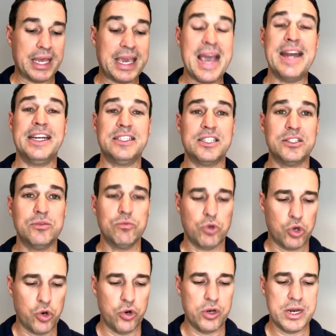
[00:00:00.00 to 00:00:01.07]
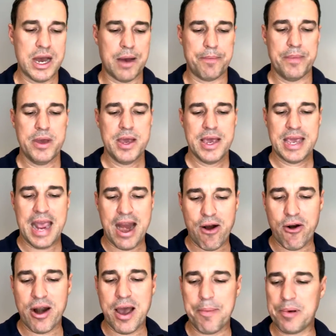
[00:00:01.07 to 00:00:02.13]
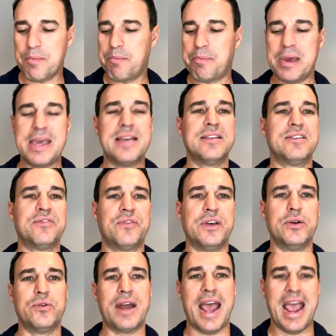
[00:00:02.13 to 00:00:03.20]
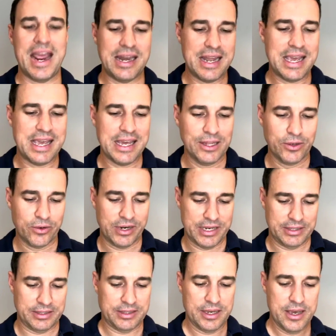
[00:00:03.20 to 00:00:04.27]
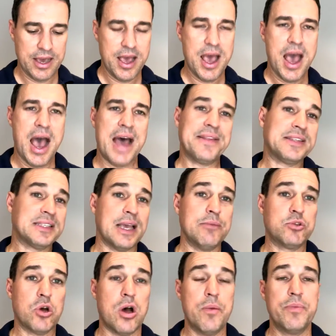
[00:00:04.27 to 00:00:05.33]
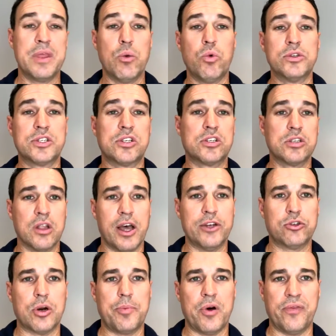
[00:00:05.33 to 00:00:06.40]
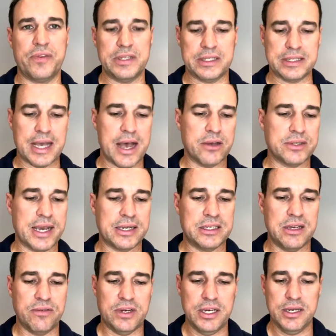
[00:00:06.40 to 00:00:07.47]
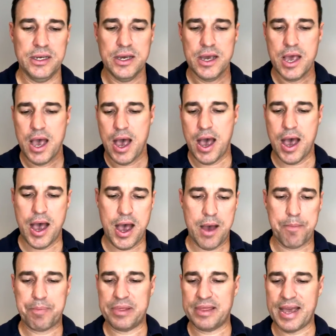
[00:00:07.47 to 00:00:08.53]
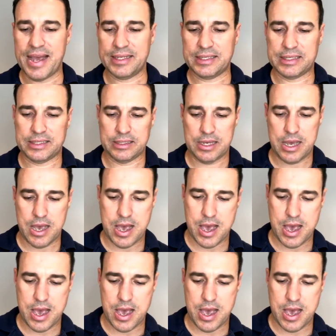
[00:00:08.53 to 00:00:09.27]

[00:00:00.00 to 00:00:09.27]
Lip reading: Cannington, Coodna, Karrinup, Beaconsfield and Hillarys. At the same time, there was a slight drop off in sales activity, but that's